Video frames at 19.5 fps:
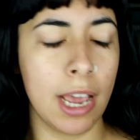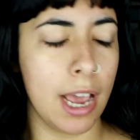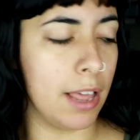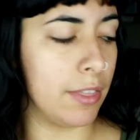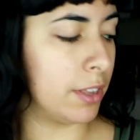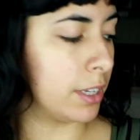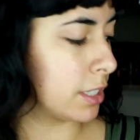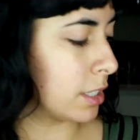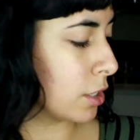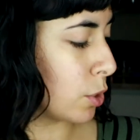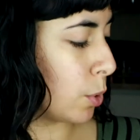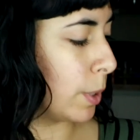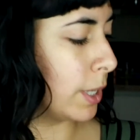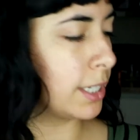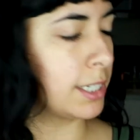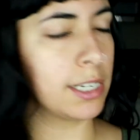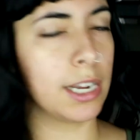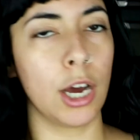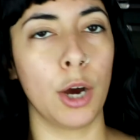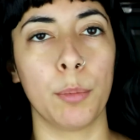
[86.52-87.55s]
And this is
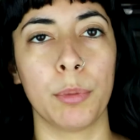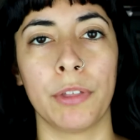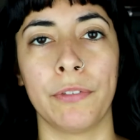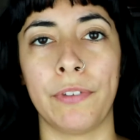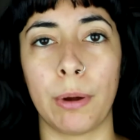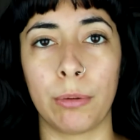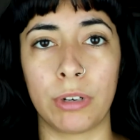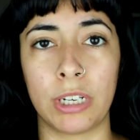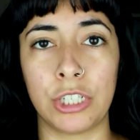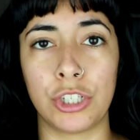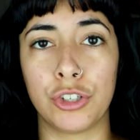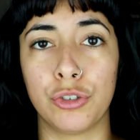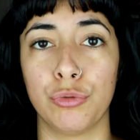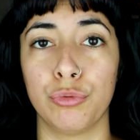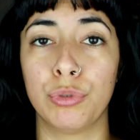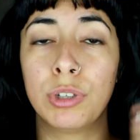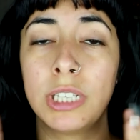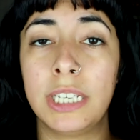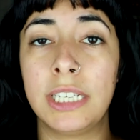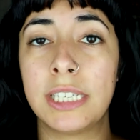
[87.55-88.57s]
going to help the
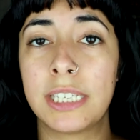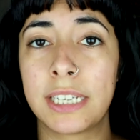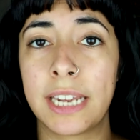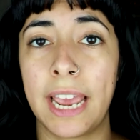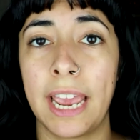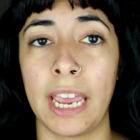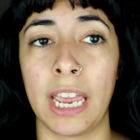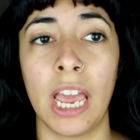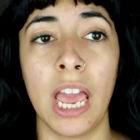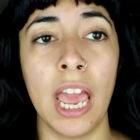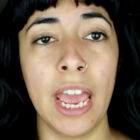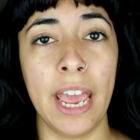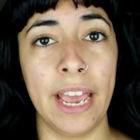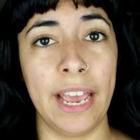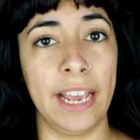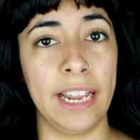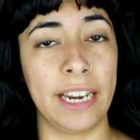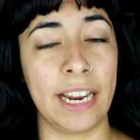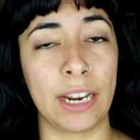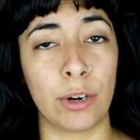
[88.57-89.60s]
foundation really stay,
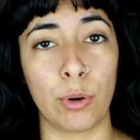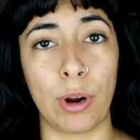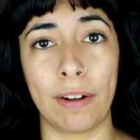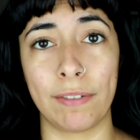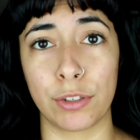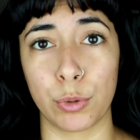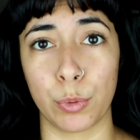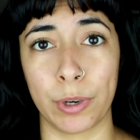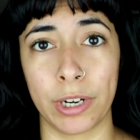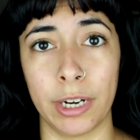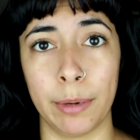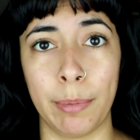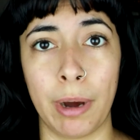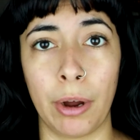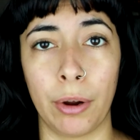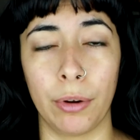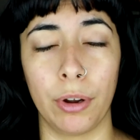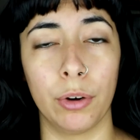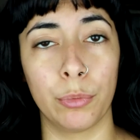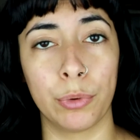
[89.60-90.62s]
and I don't have to worry
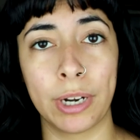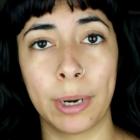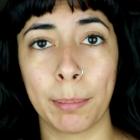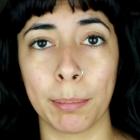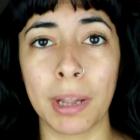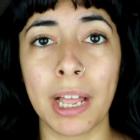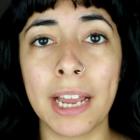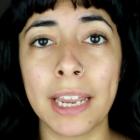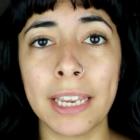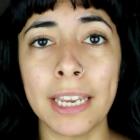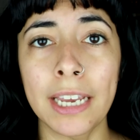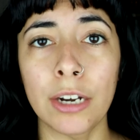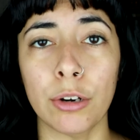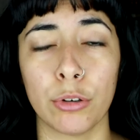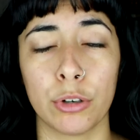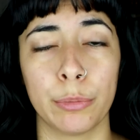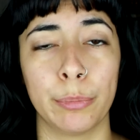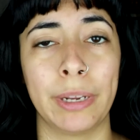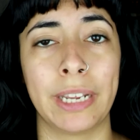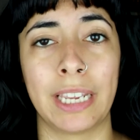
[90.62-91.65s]
about reapplying it
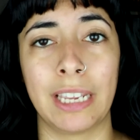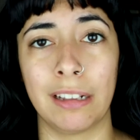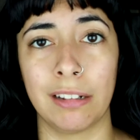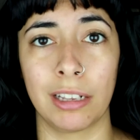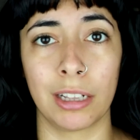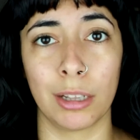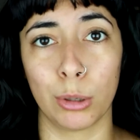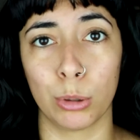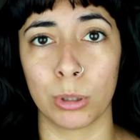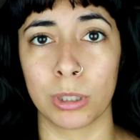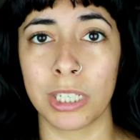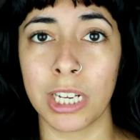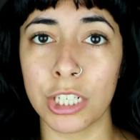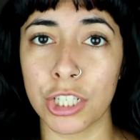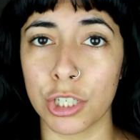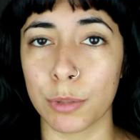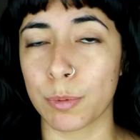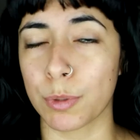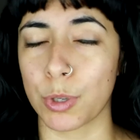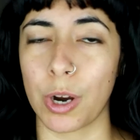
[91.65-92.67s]
or making like little
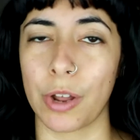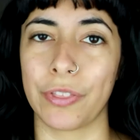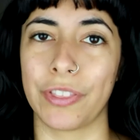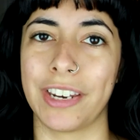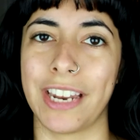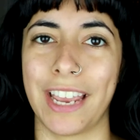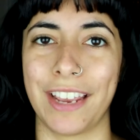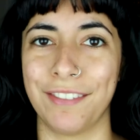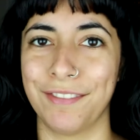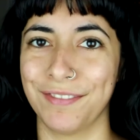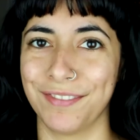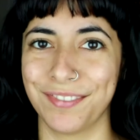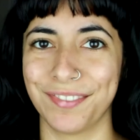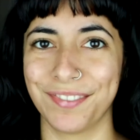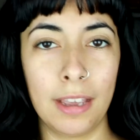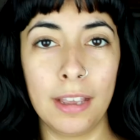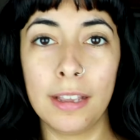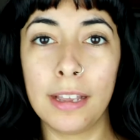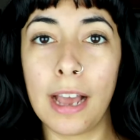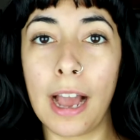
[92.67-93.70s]
touch-ups throughout the day.
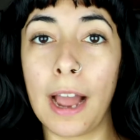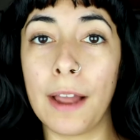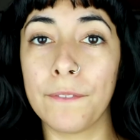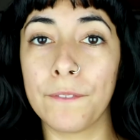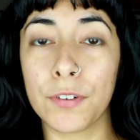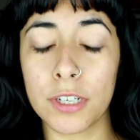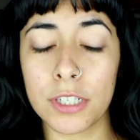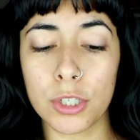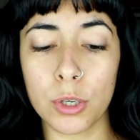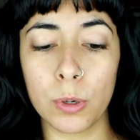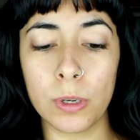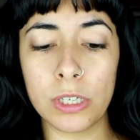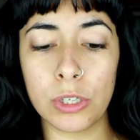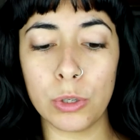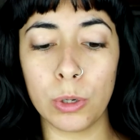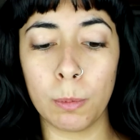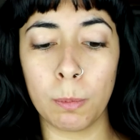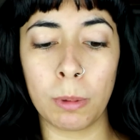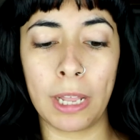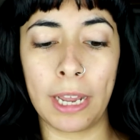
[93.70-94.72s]
I'm first going
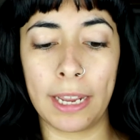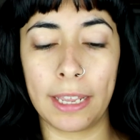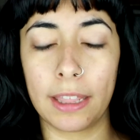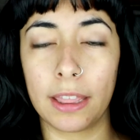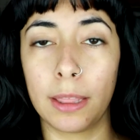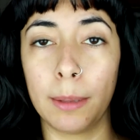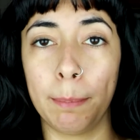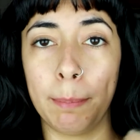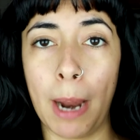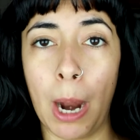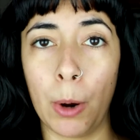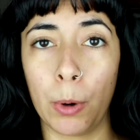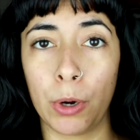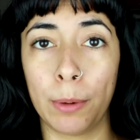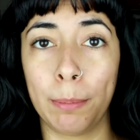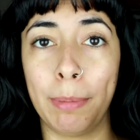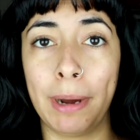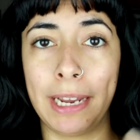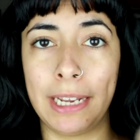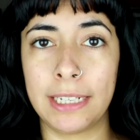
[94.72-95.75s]
to apply the
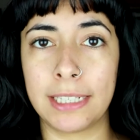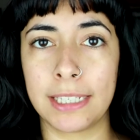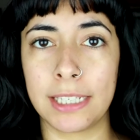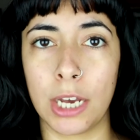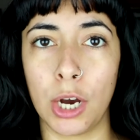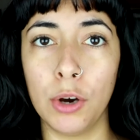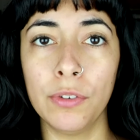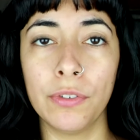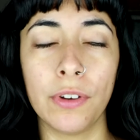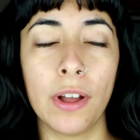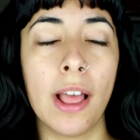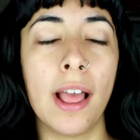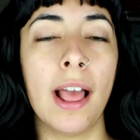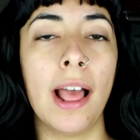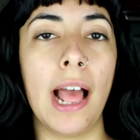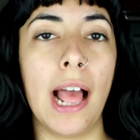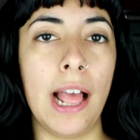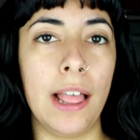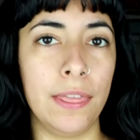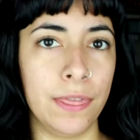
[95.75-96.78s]
powder by itself,
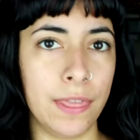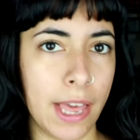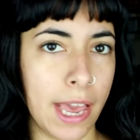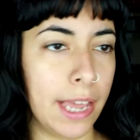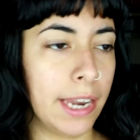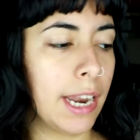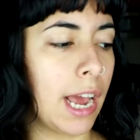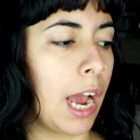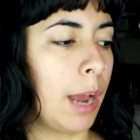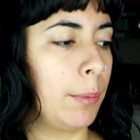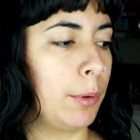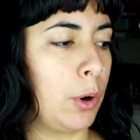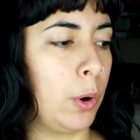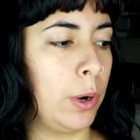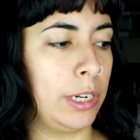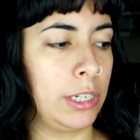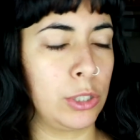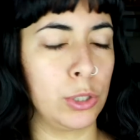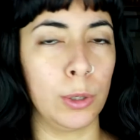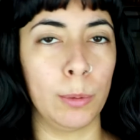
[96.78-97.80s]
and then I'm
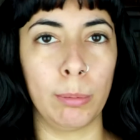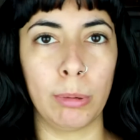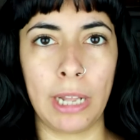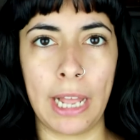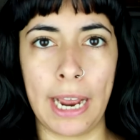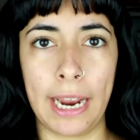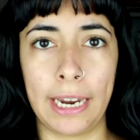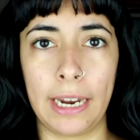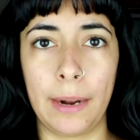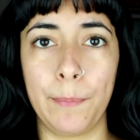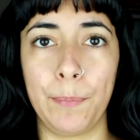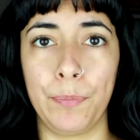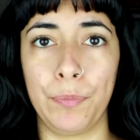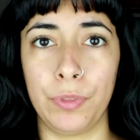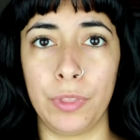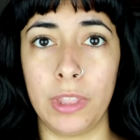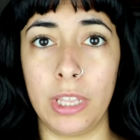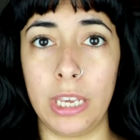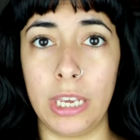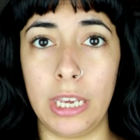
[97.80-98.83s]
going to apply
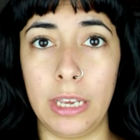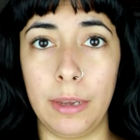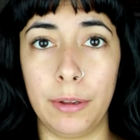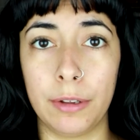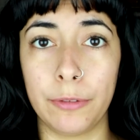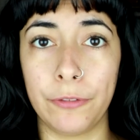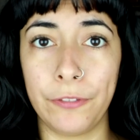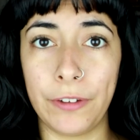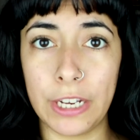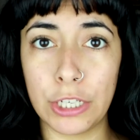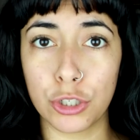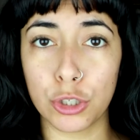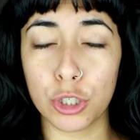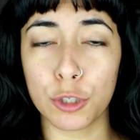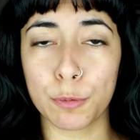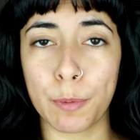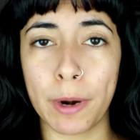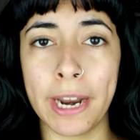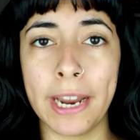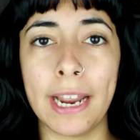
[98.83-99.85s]
the facial
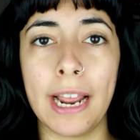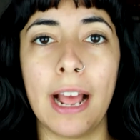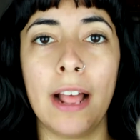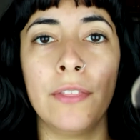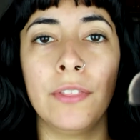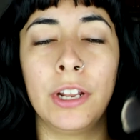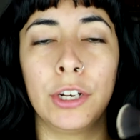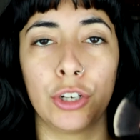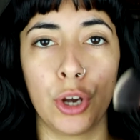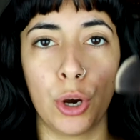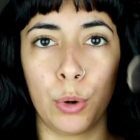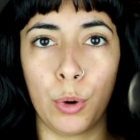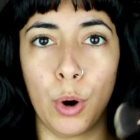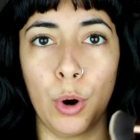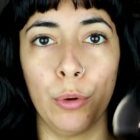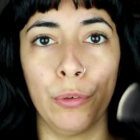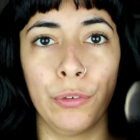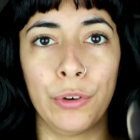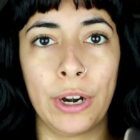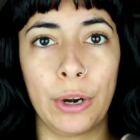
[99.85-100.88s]
spray and then go
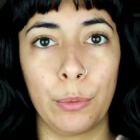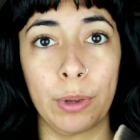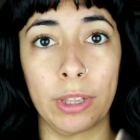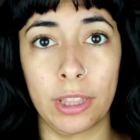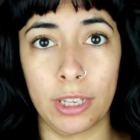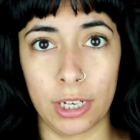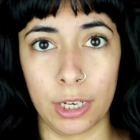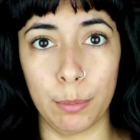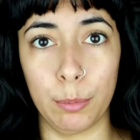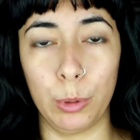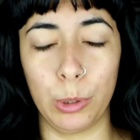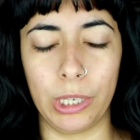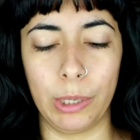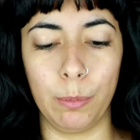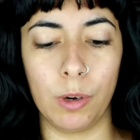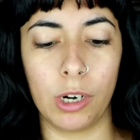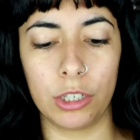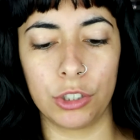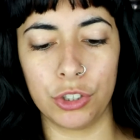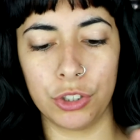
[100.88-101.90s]
over it with the kabuki
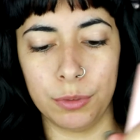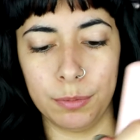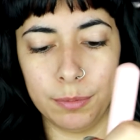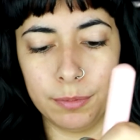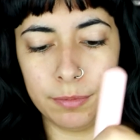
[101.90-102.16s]
brush.